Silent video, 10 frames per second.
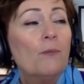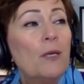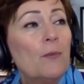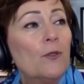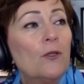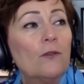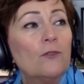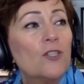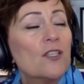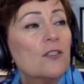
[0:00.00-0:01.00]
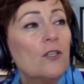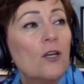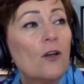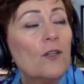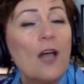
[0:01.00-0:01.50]
people just,
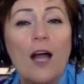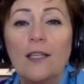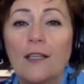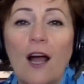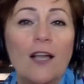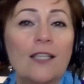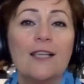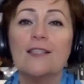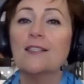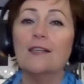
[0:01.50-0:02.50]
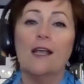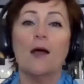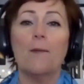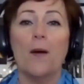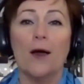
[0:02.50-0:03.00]
the holidays sneak
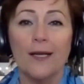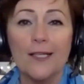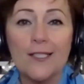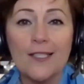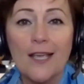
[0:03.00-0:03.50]
up on us.